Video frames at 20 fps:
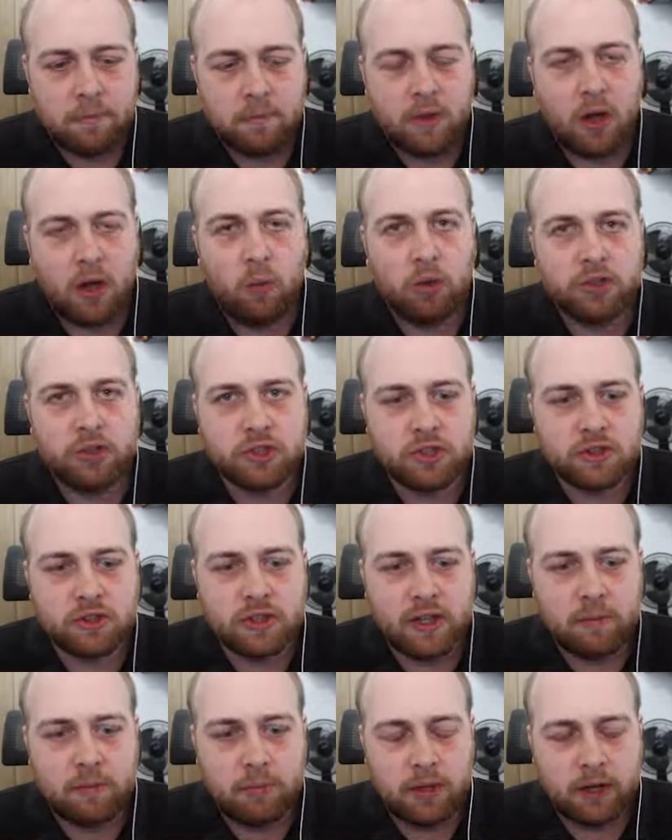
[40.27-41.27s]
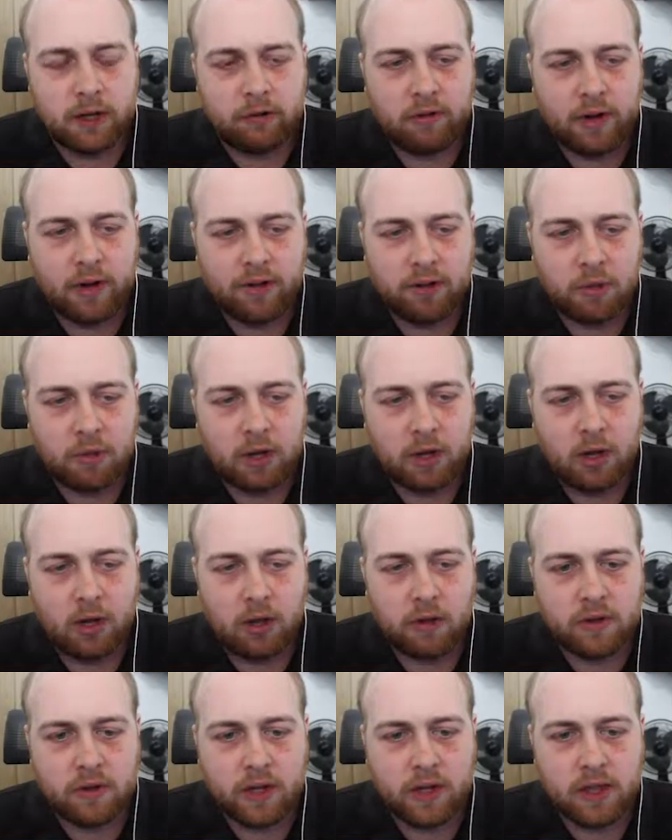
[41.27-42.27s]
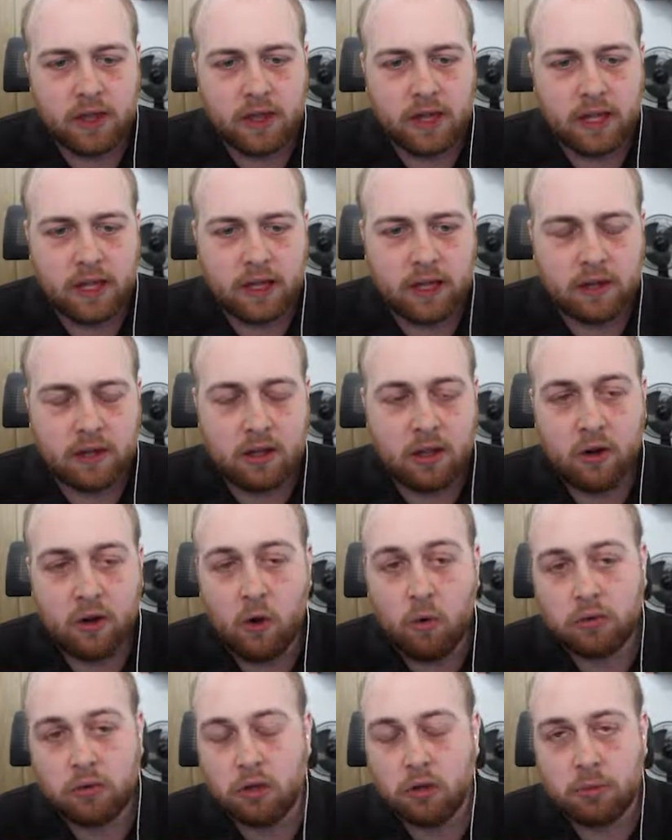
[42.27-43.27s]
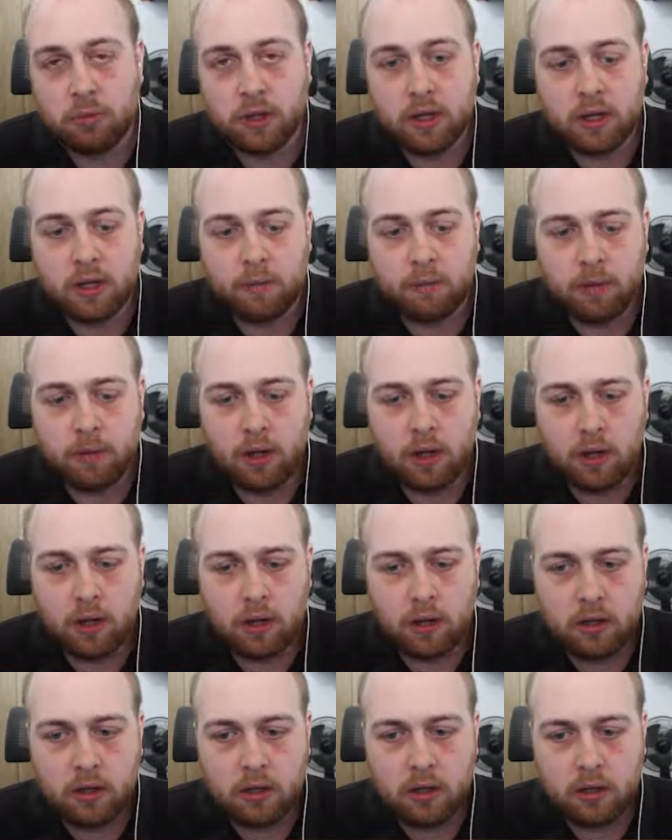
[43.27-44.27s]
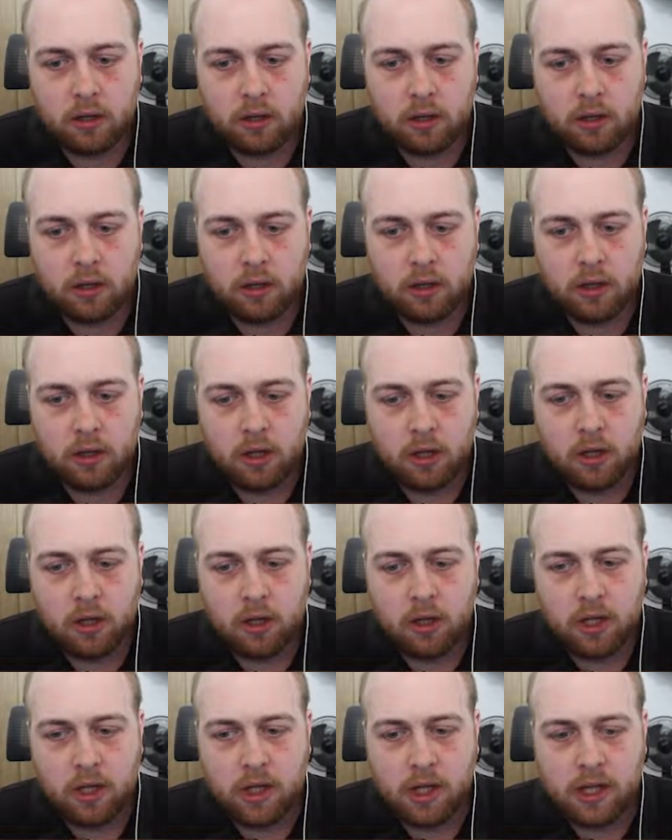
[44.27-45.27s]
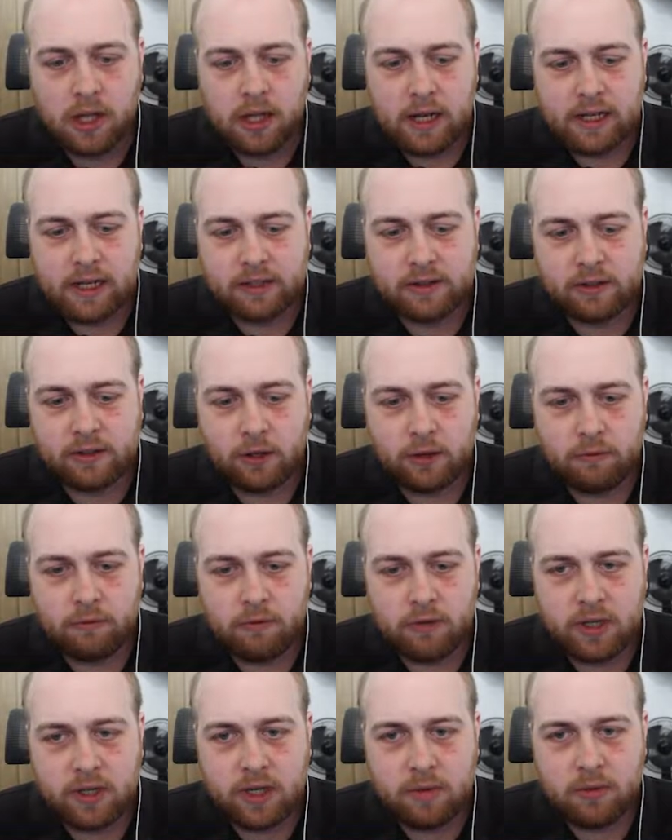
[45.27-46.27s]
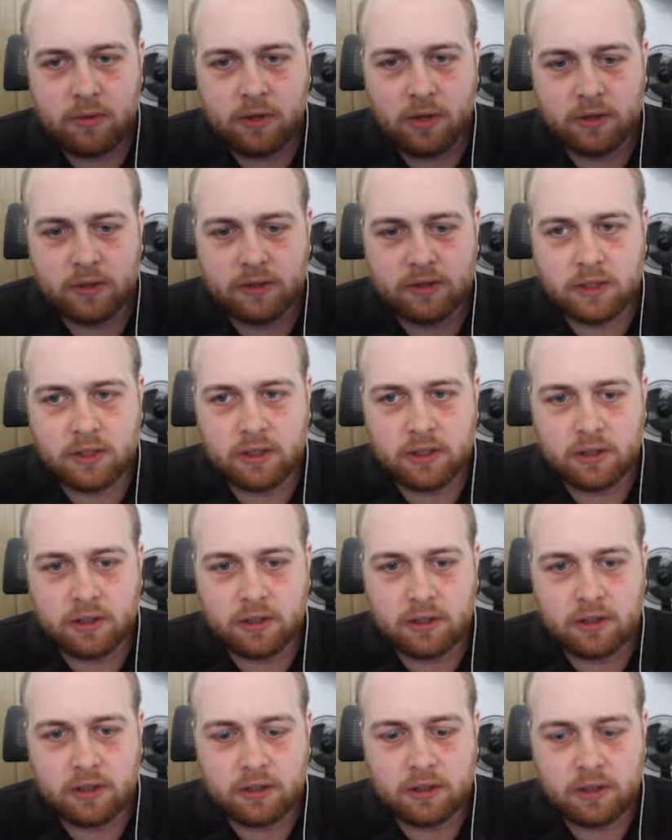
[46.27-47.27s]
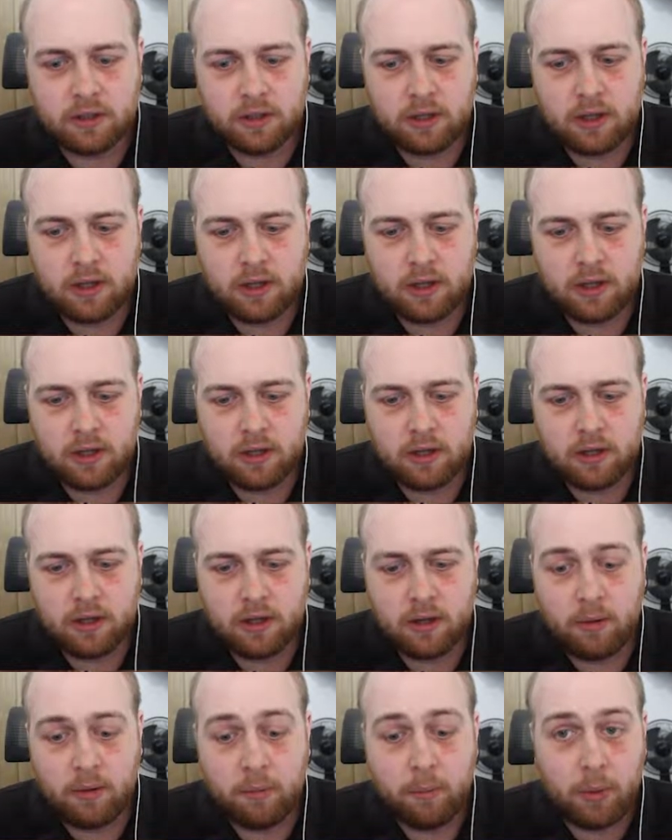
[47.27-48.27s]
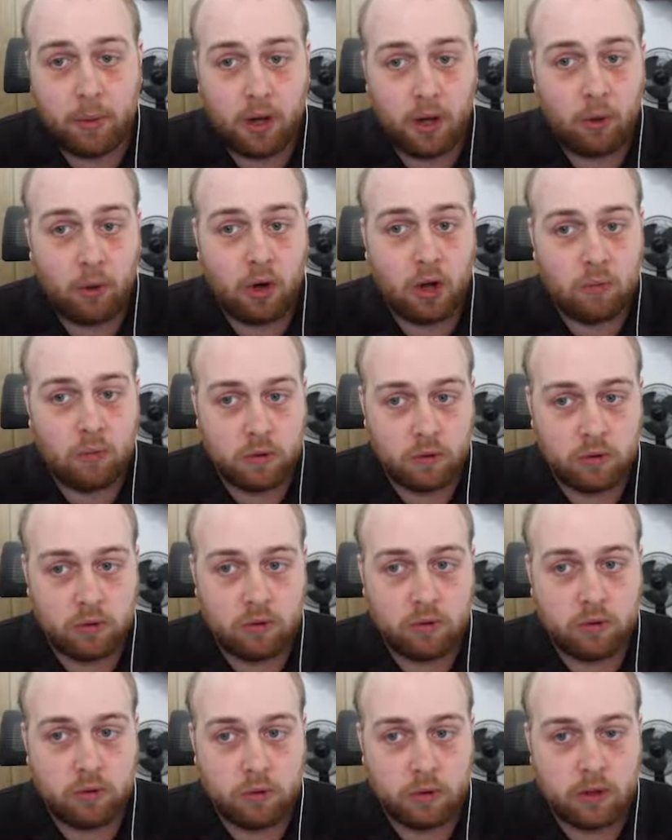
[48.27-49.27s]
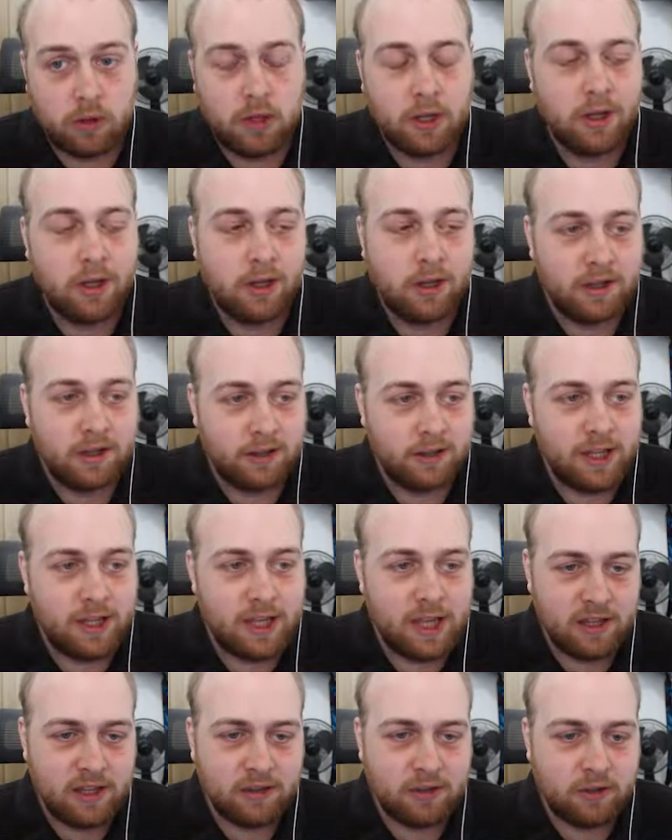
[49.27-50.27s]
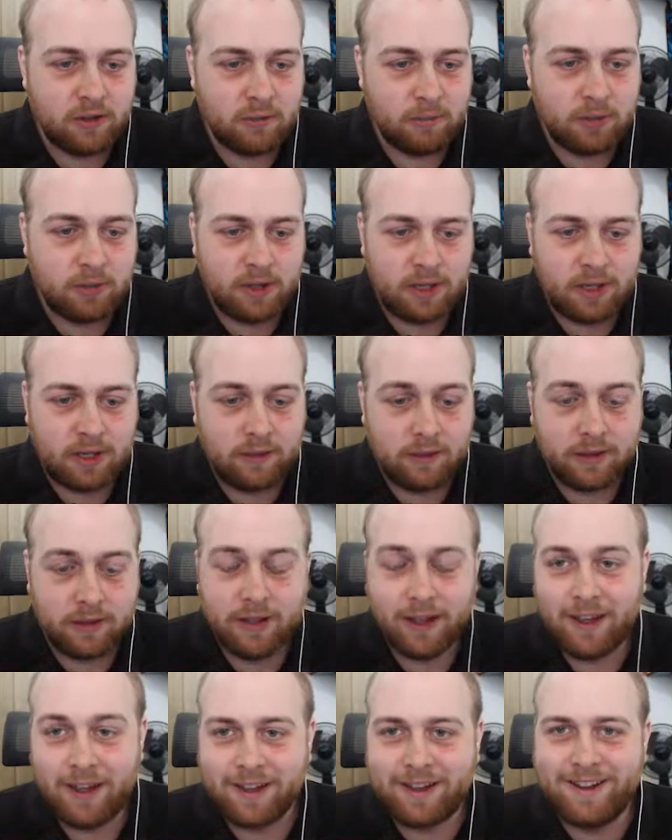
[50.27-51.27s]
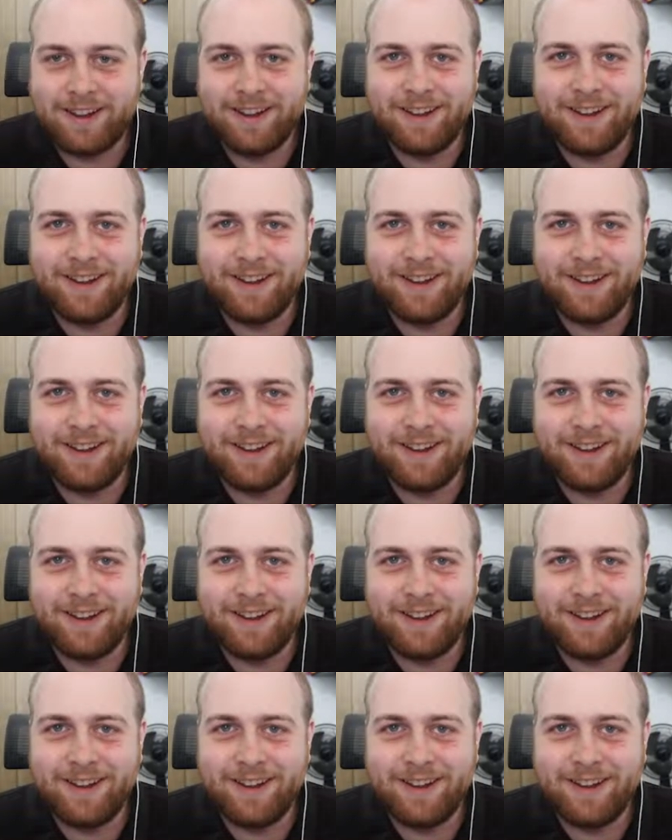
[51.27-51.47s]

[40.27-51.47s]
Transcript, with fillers: I was going to say pick a random class and then auto-pick, but let's go for a Demon Hunter. But what I will do is complete the deck.